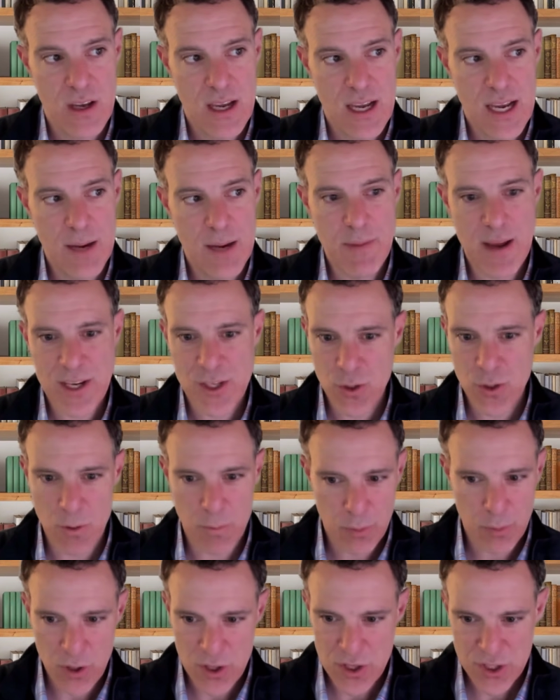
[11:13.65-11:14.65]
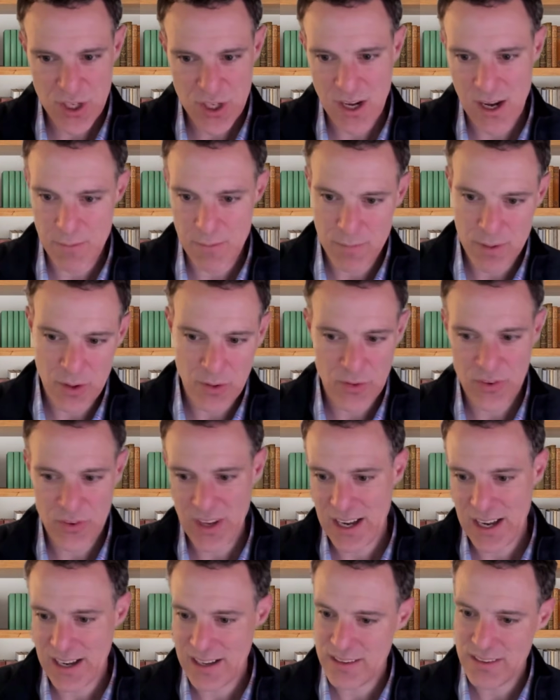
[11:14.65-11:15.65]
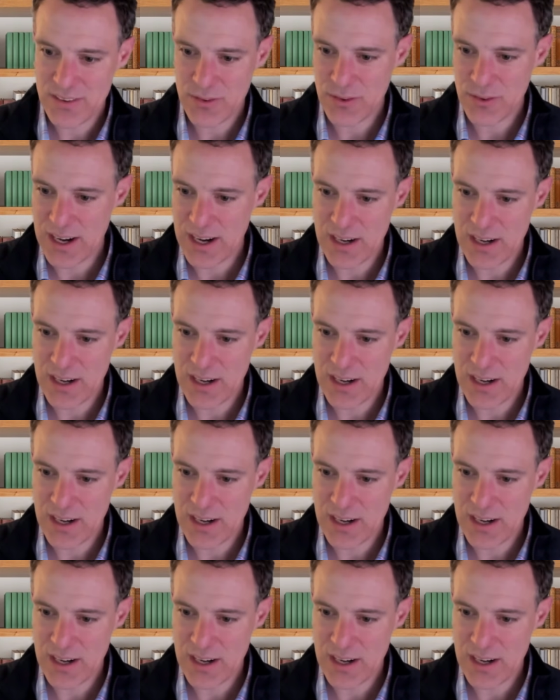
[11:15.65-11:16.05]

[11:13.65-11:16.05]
it makes you appreciate both sides, right?